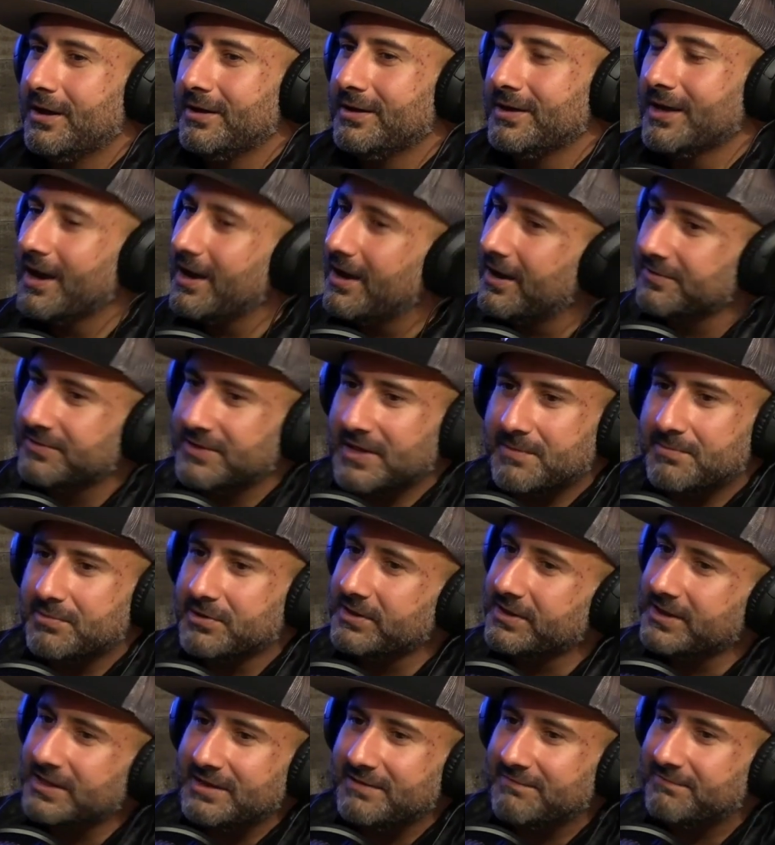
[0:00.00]
yeah, they
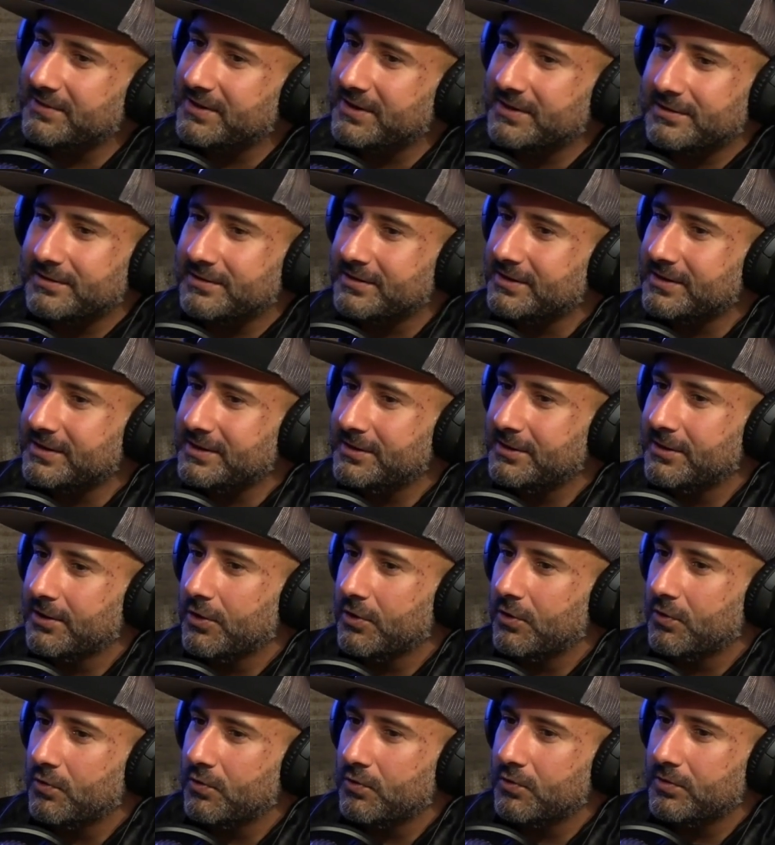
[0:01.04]
believe in you
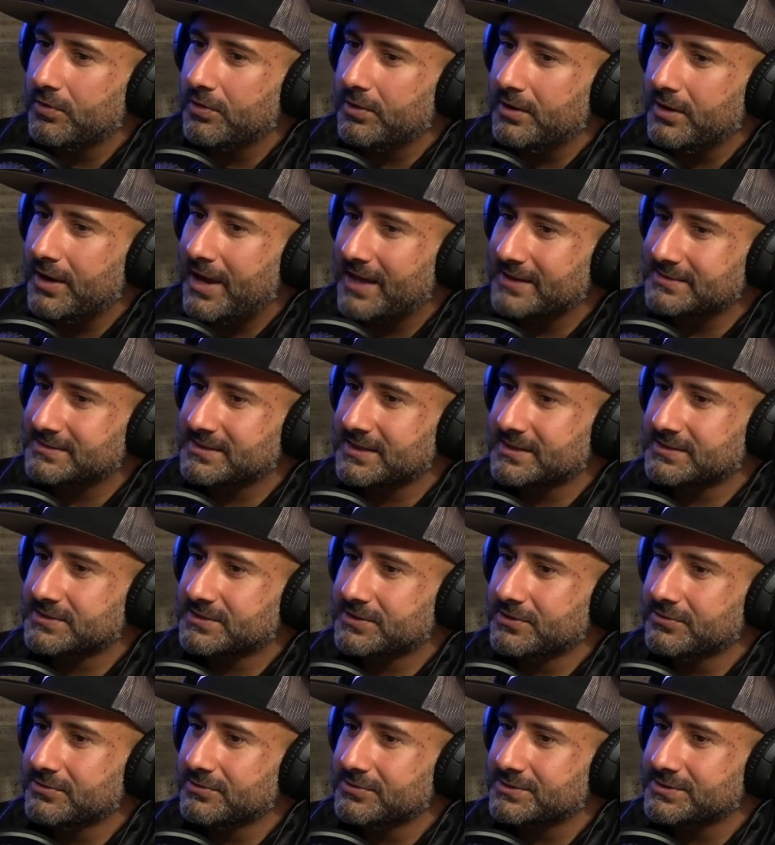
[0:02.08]
know
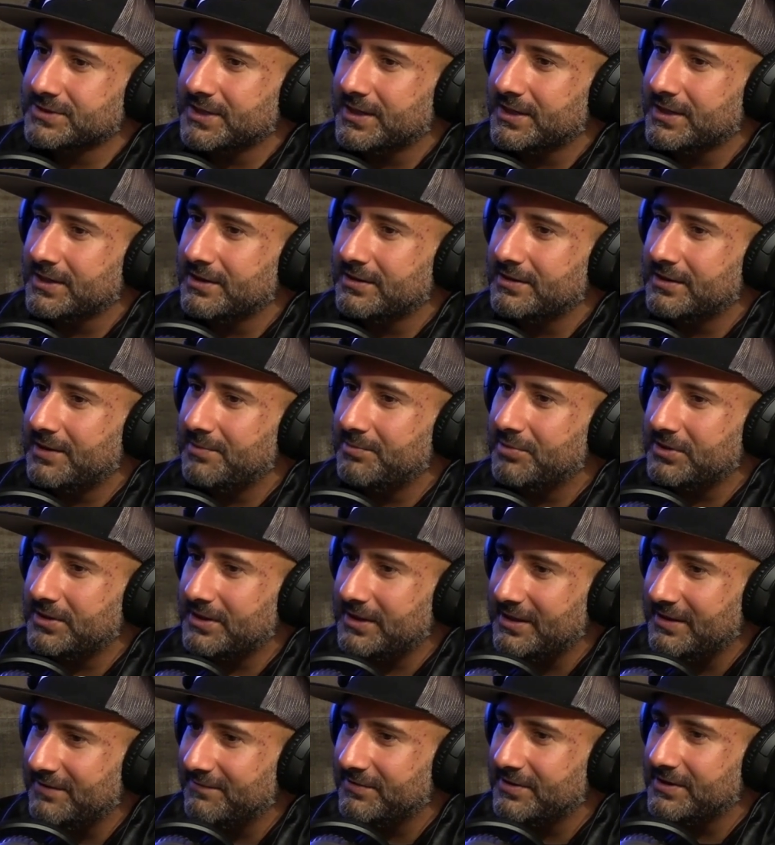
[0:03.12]
ancestors and they
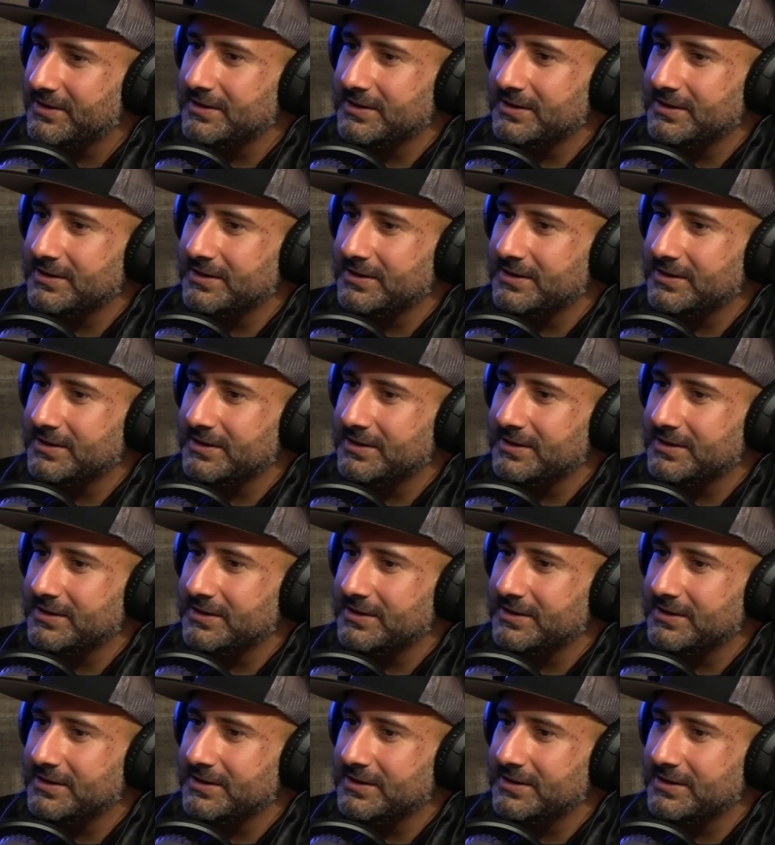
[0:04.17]
believe right.